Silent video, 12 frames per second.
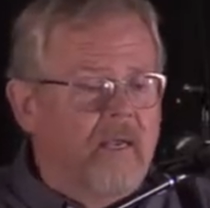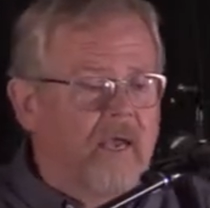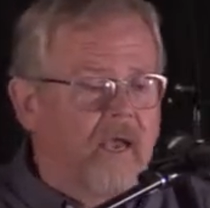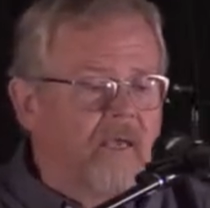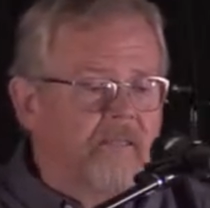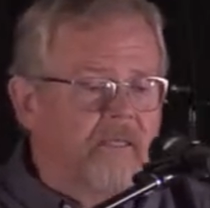
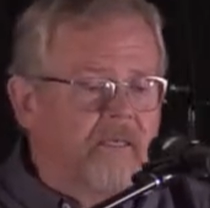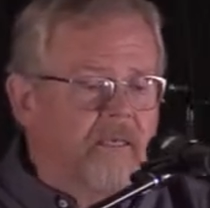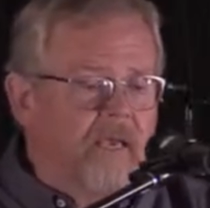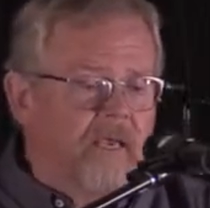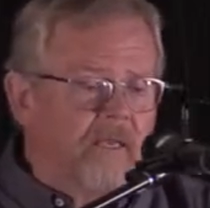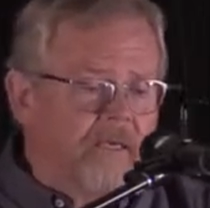At the
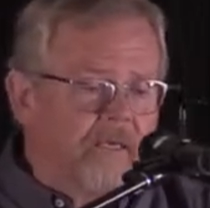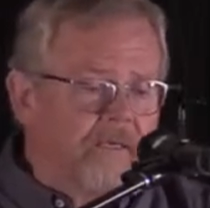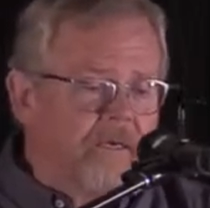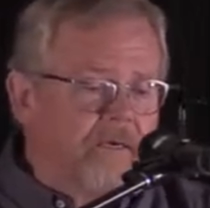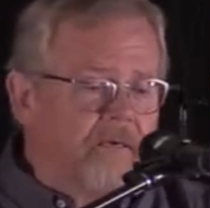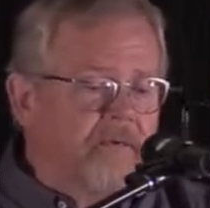end
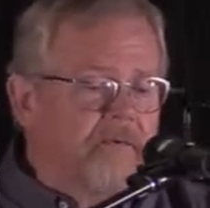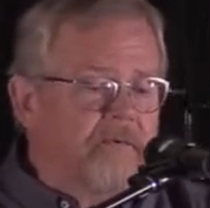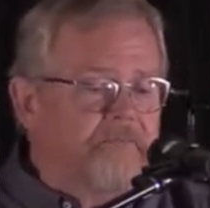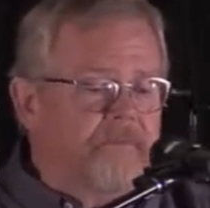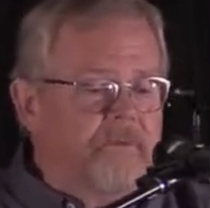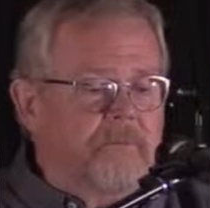
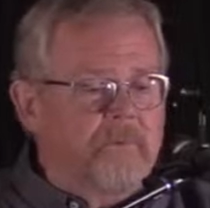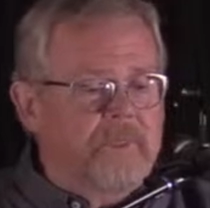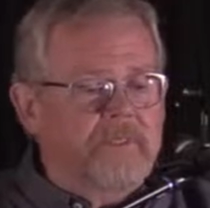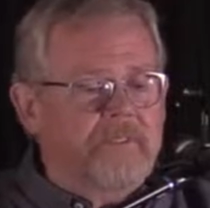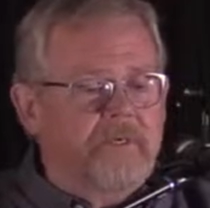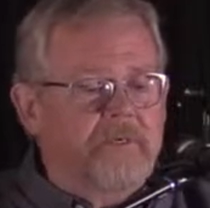of the
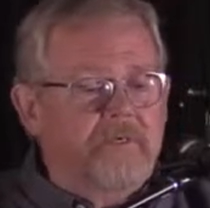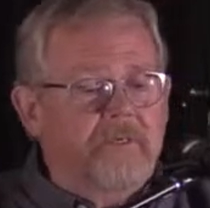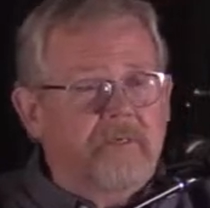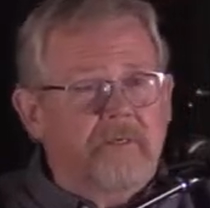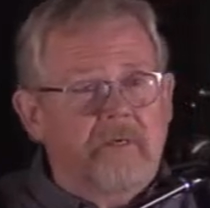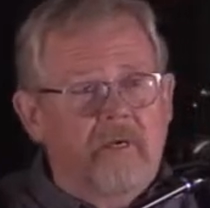
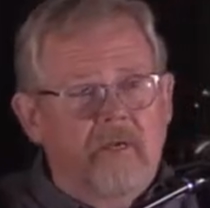winter,